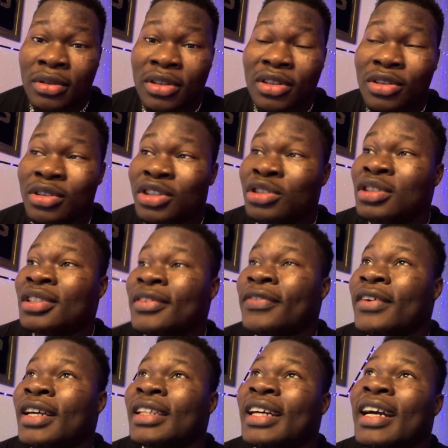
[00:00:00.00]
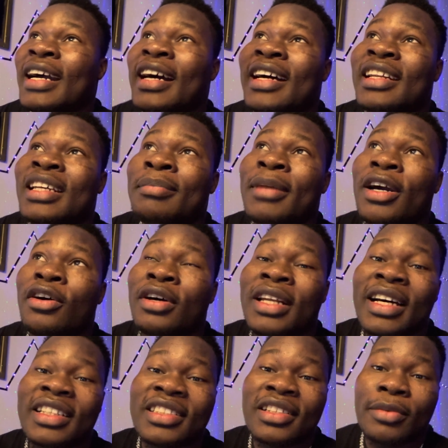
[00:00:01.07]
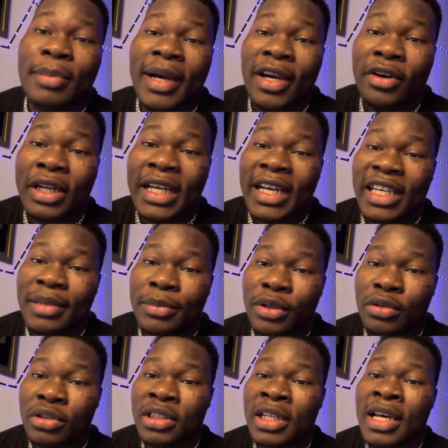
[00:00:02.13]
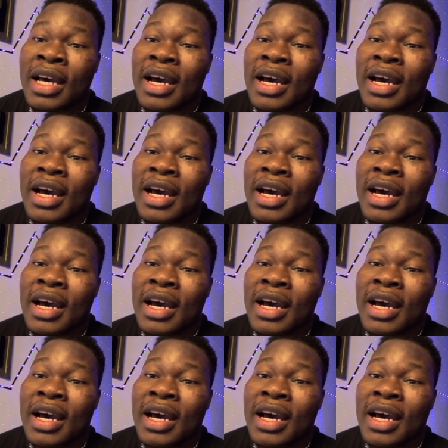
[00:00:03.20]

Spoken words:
So due to the fact that I added my other emails